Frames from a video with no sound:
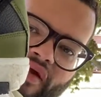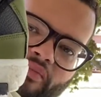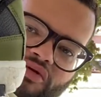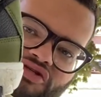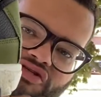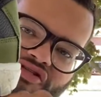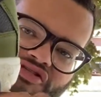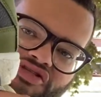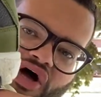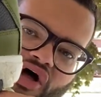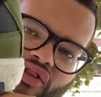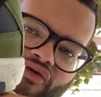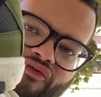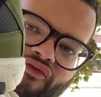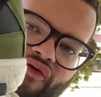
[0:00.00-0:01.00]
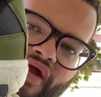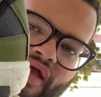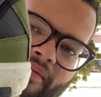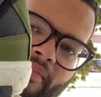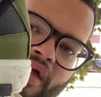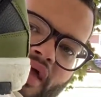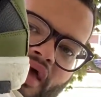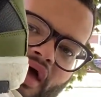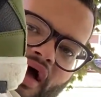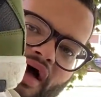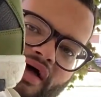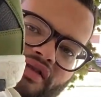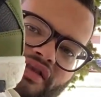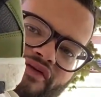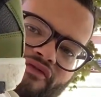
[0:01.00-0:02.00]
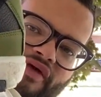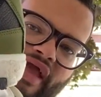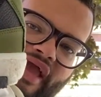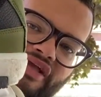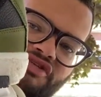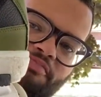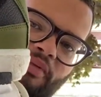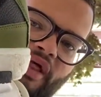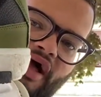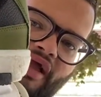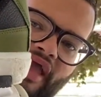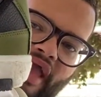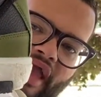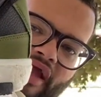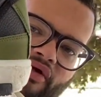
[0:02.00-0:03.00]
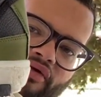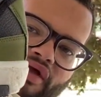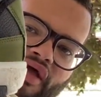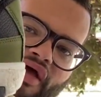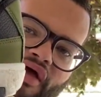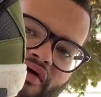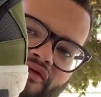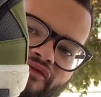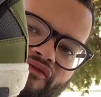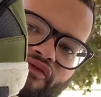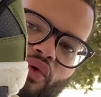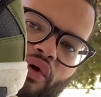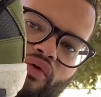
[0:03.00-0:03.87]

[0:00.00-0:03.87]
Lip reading: which is a taller frame, different H-block area for